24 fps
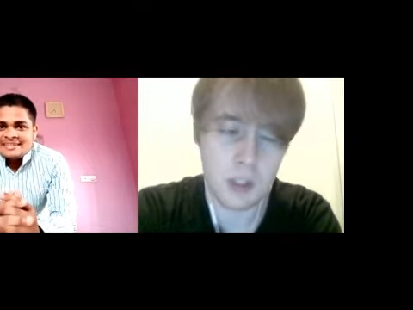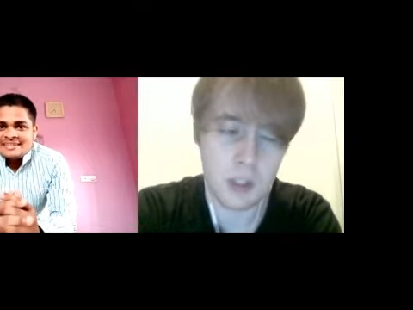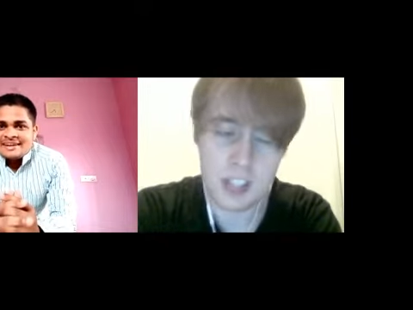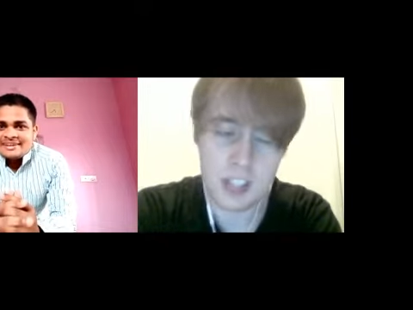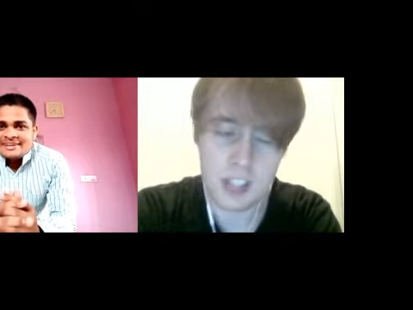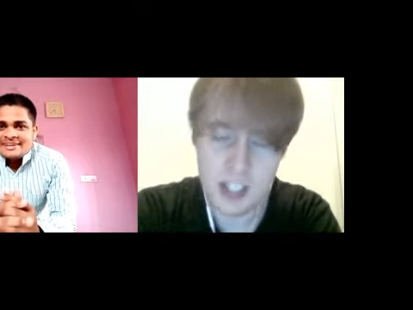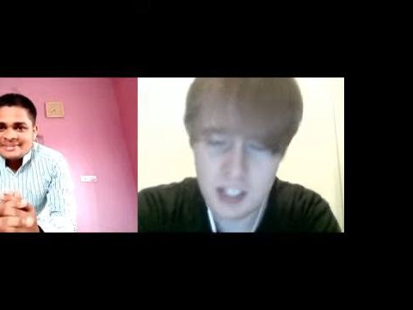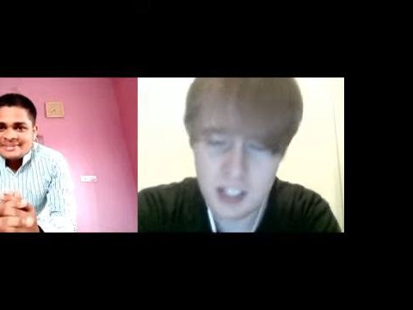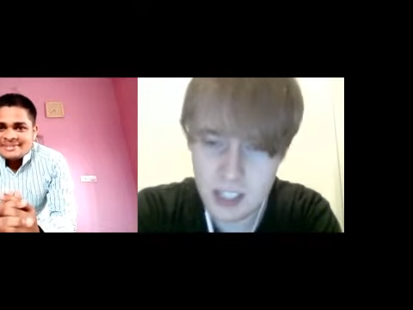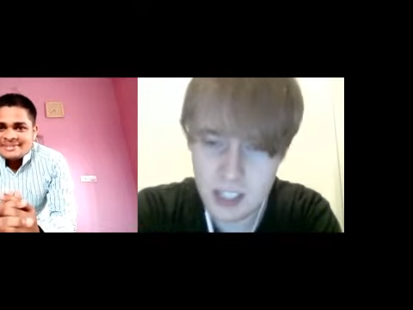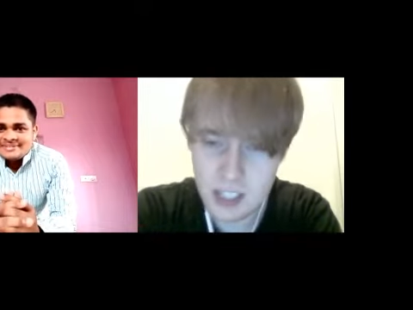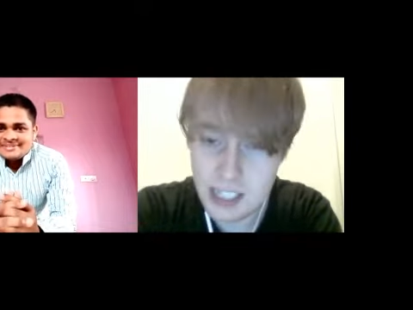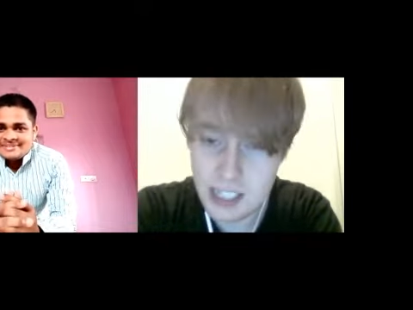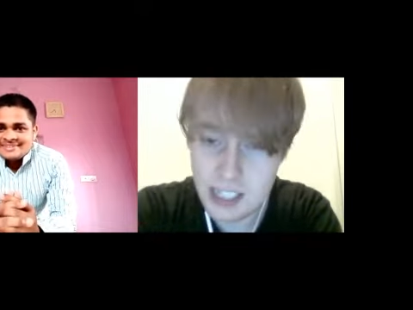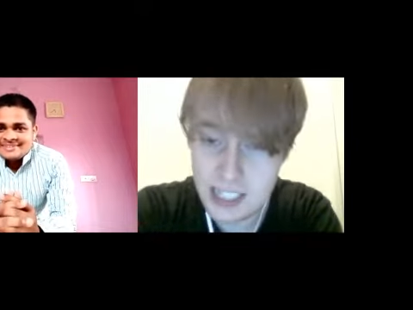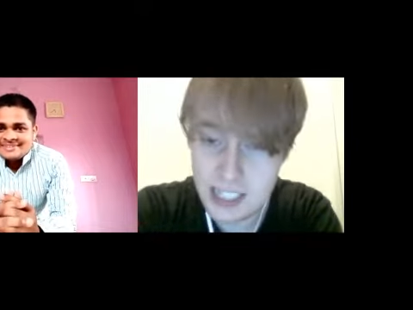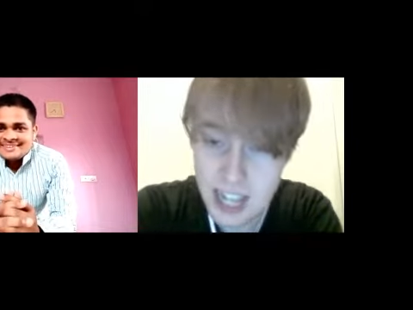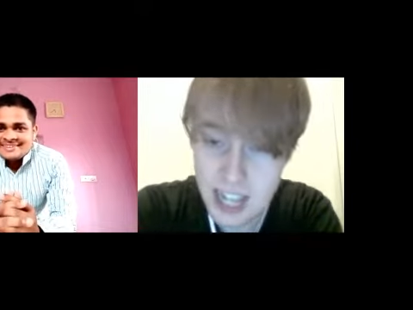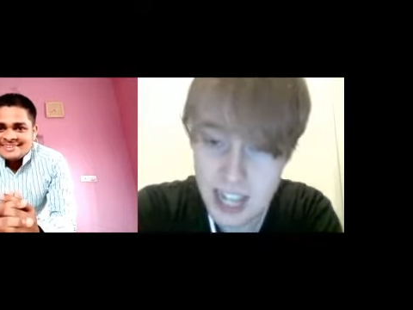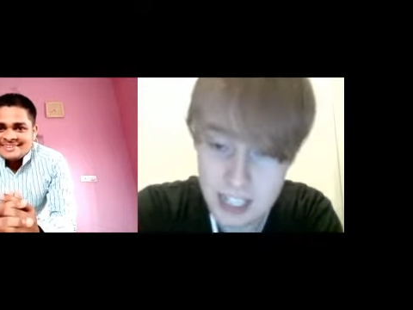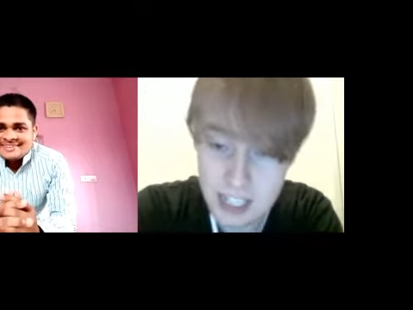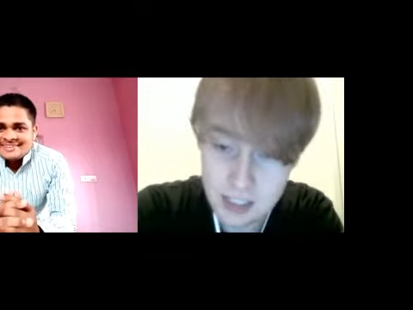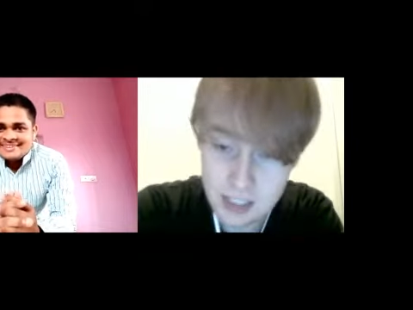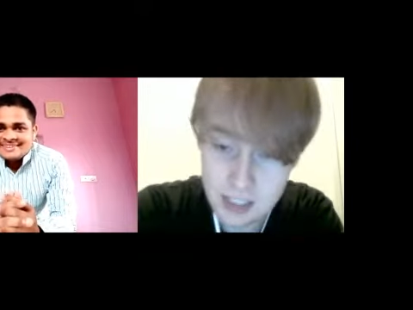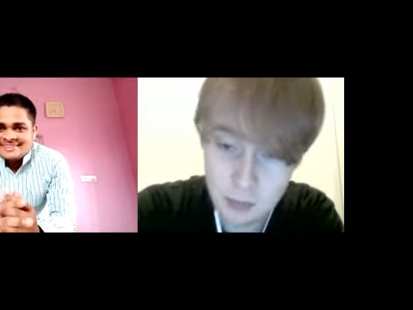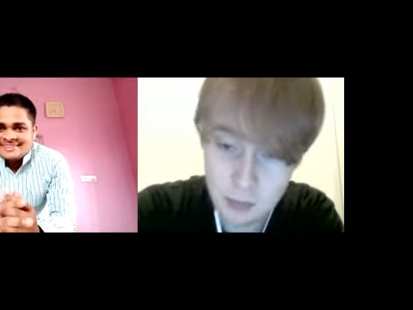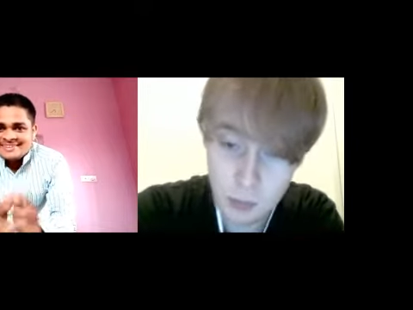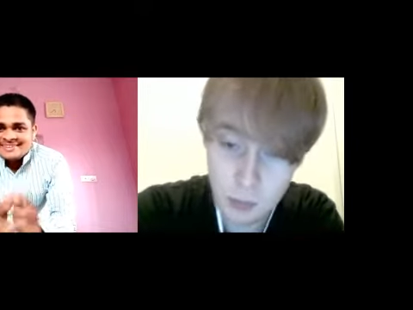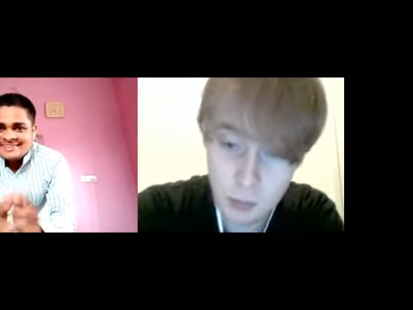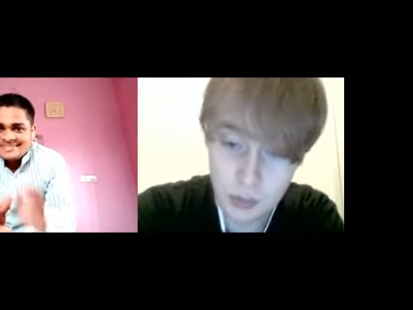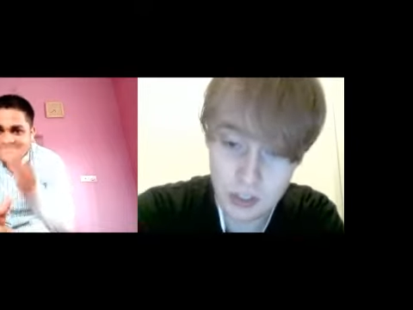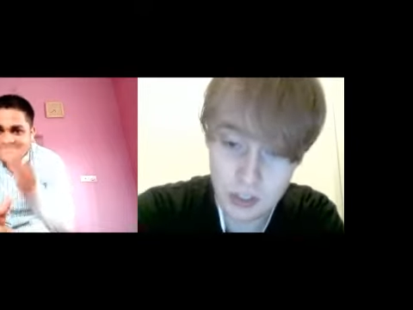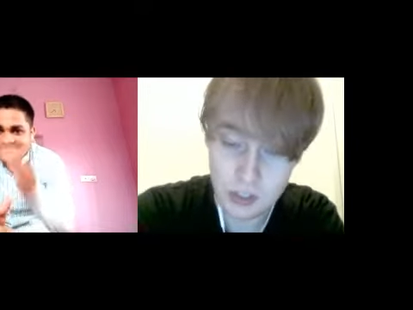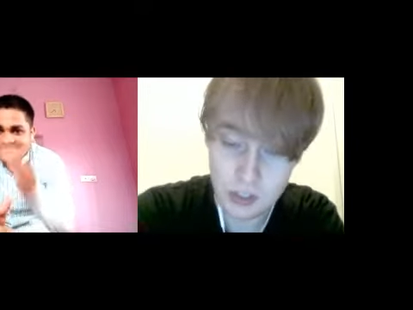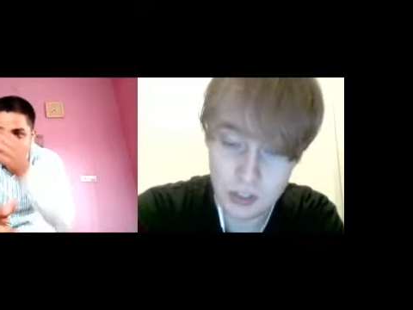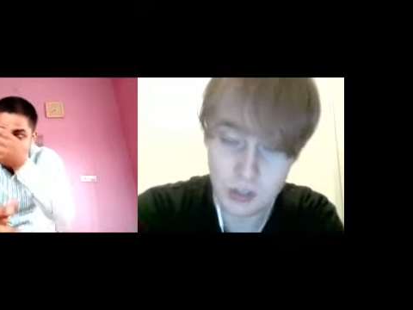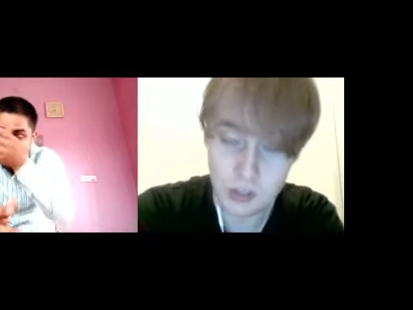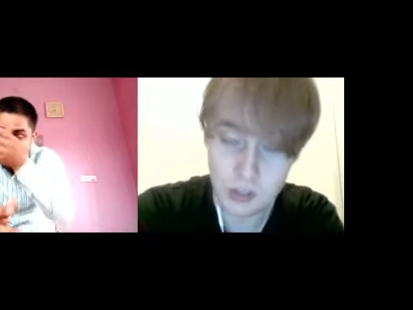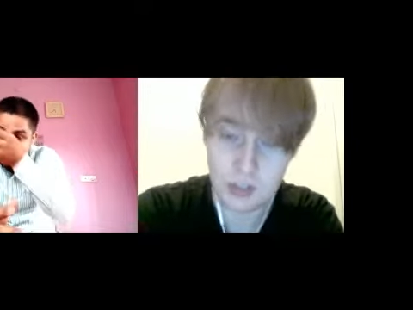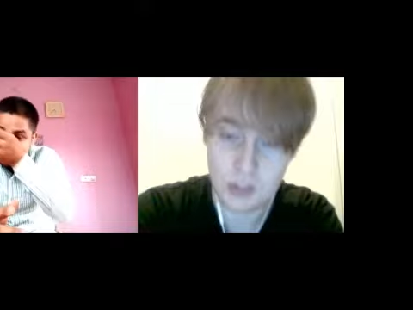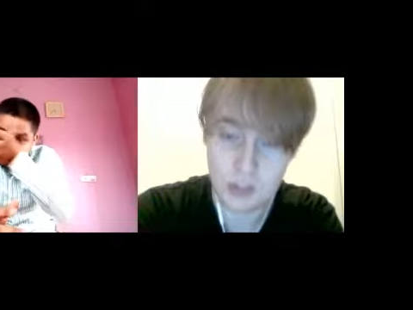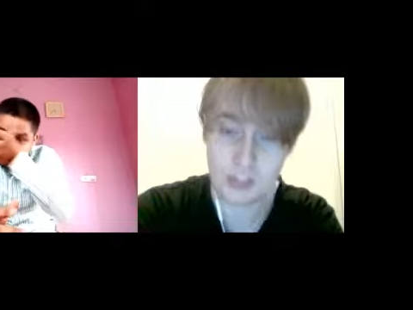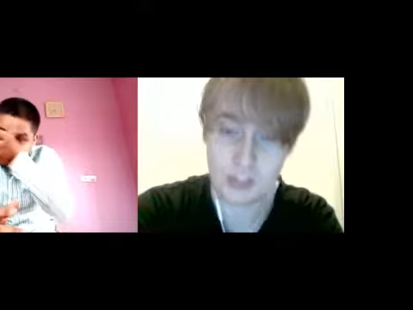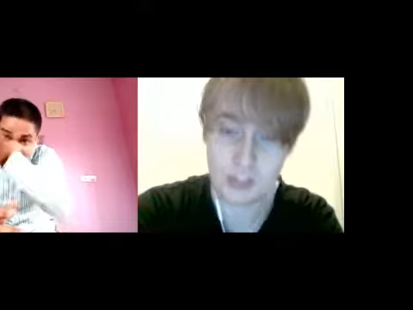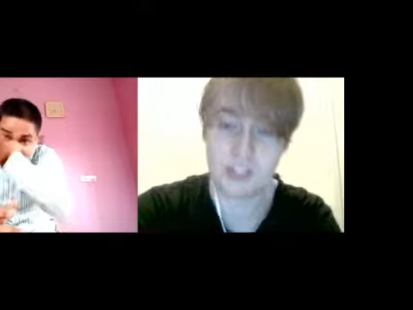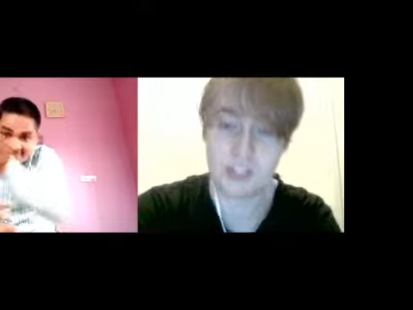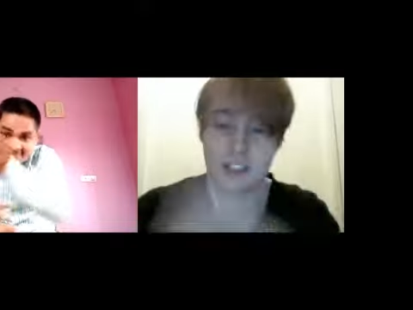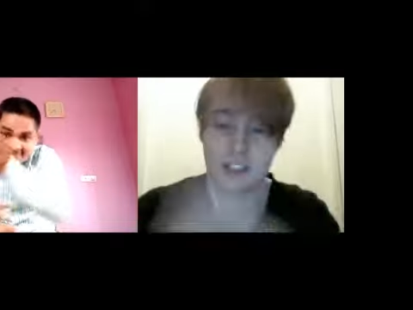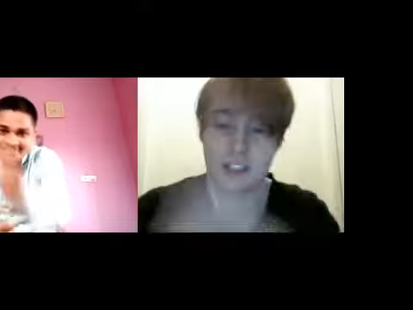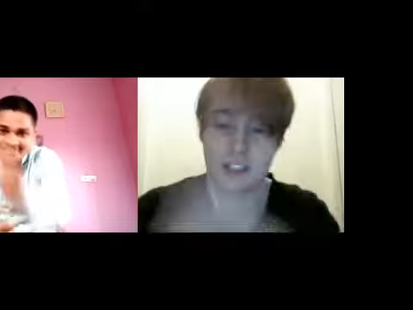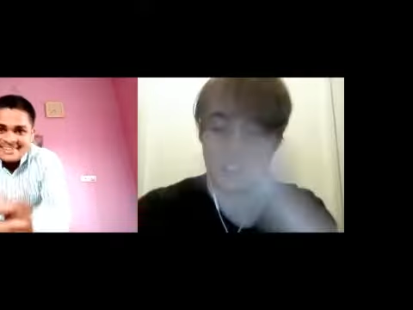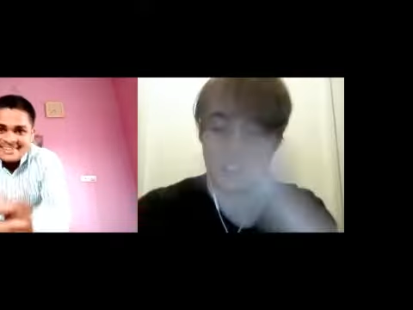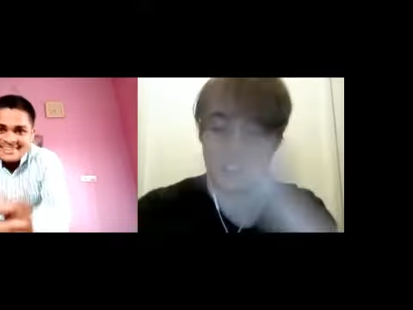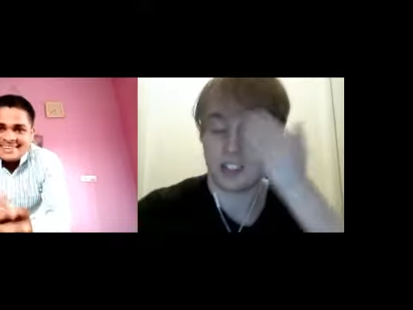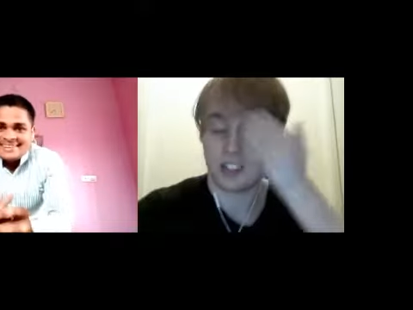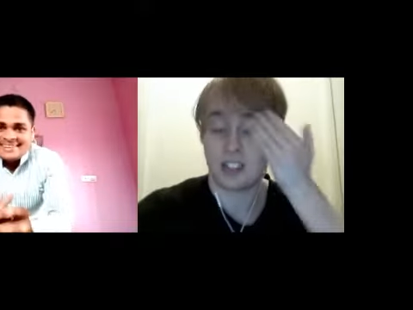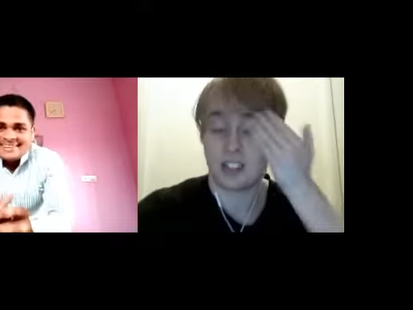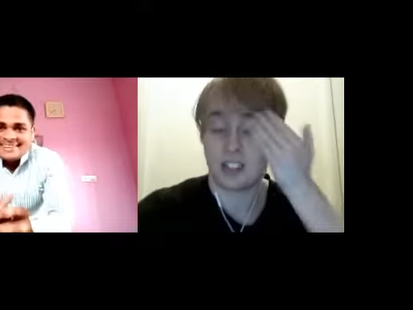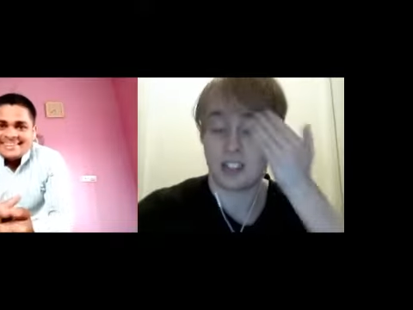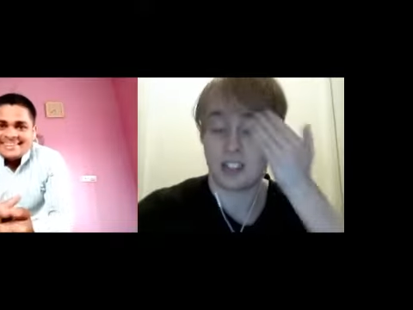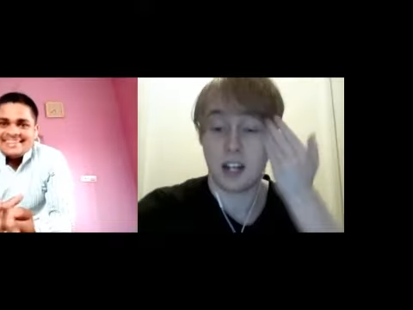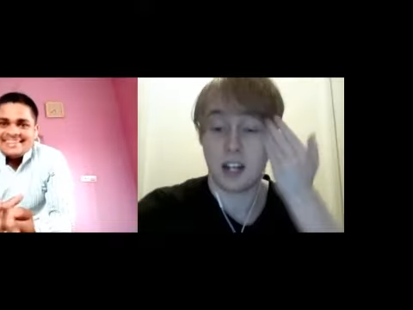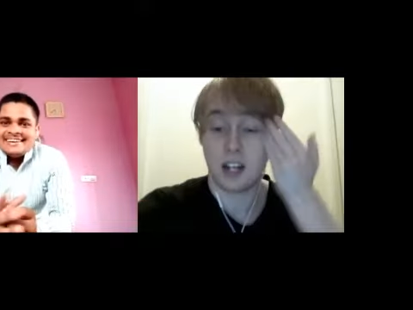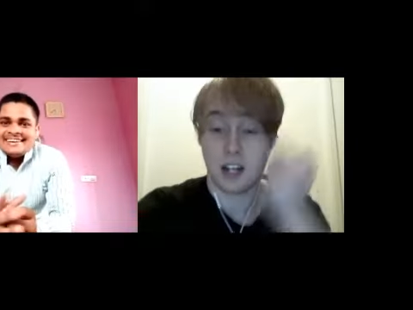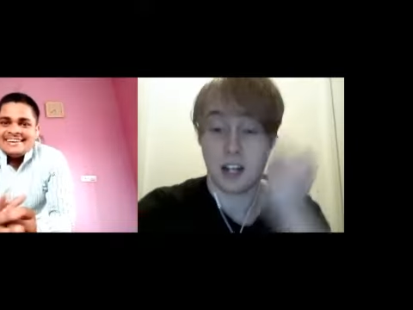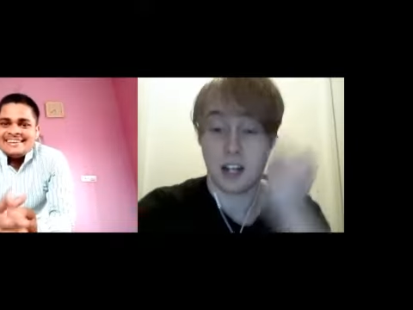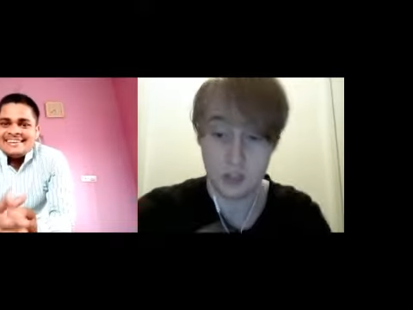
i think i like cats more than dogs because i have uh-huh.